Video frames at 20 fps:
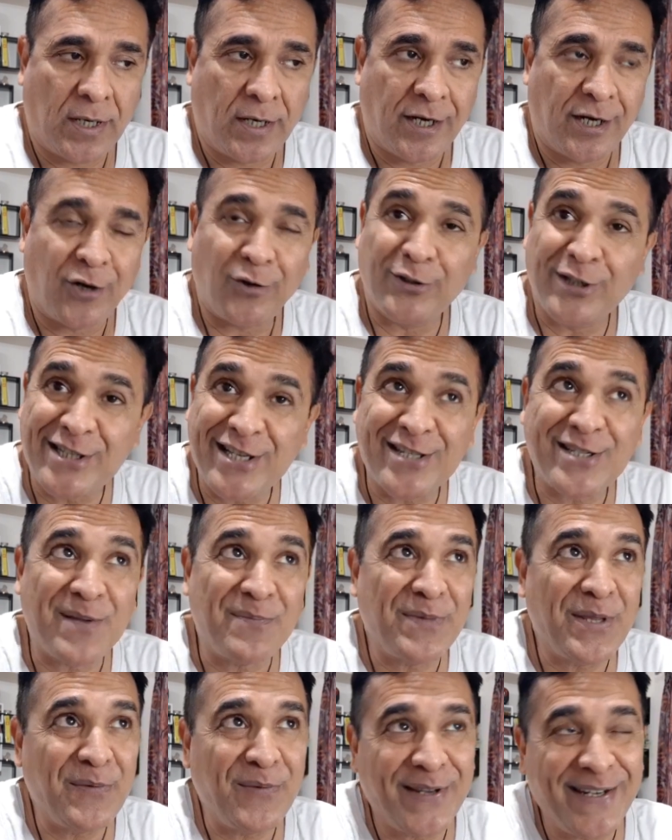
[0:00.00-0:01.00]
Now, this is
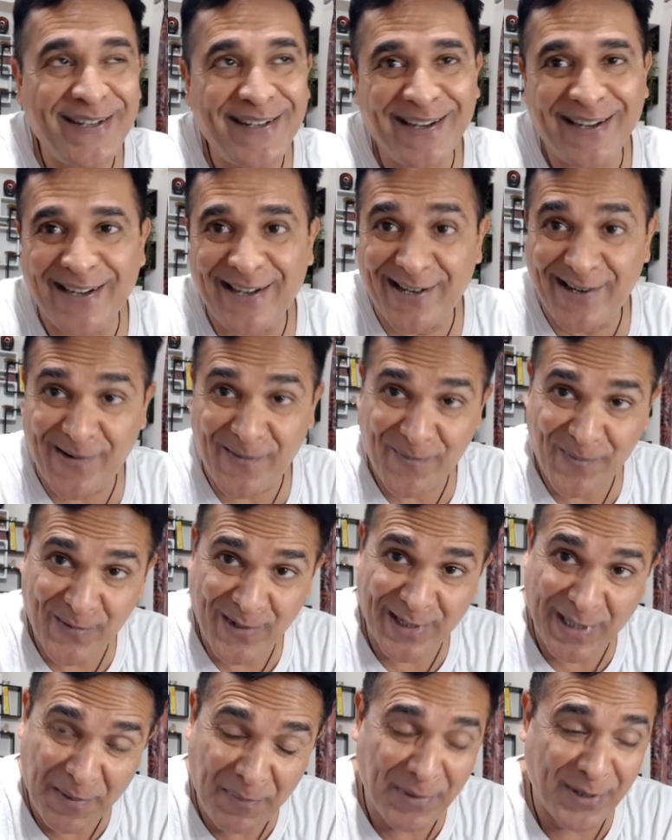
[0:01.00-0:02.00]
something very
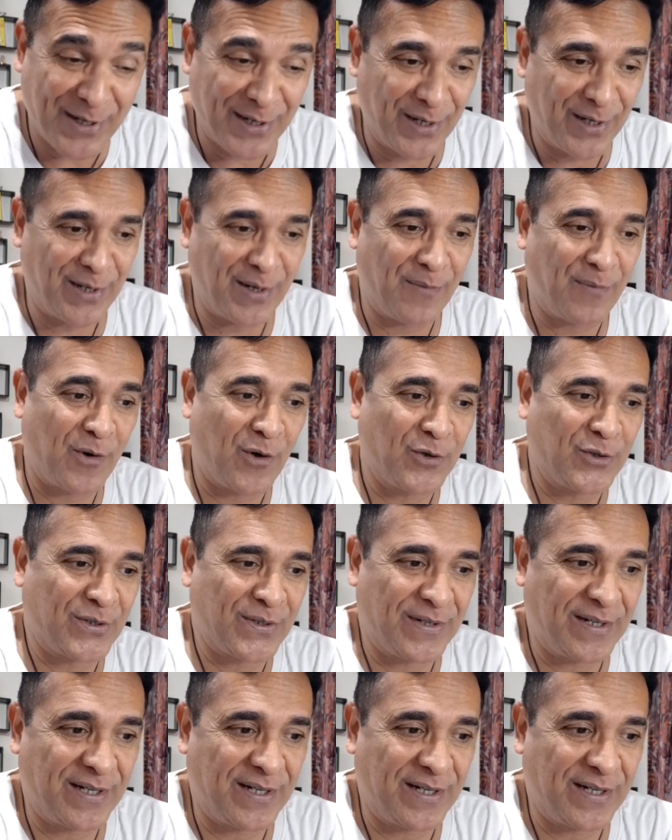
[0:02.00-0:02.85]
typical about